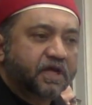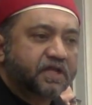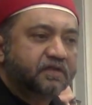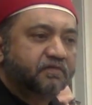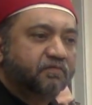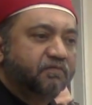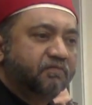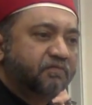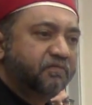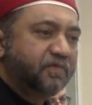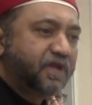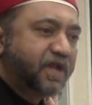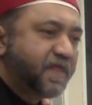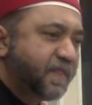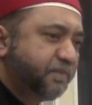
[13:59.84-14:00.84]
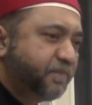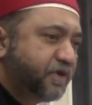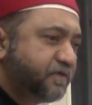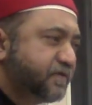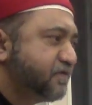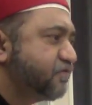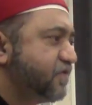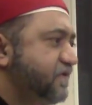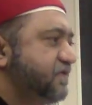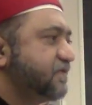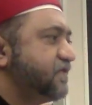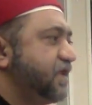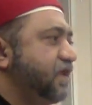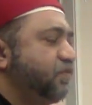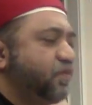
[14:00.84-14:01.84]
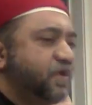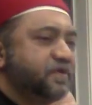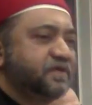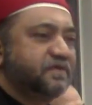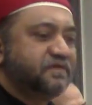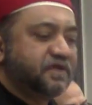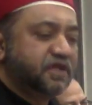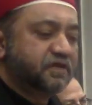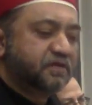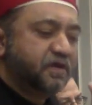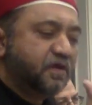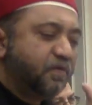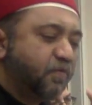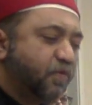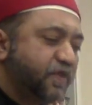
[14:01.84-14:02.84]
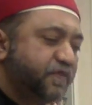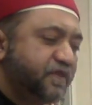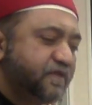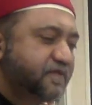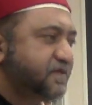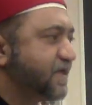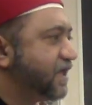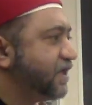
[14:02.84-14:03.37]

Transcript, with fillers: and another person reads the same verse and says, what this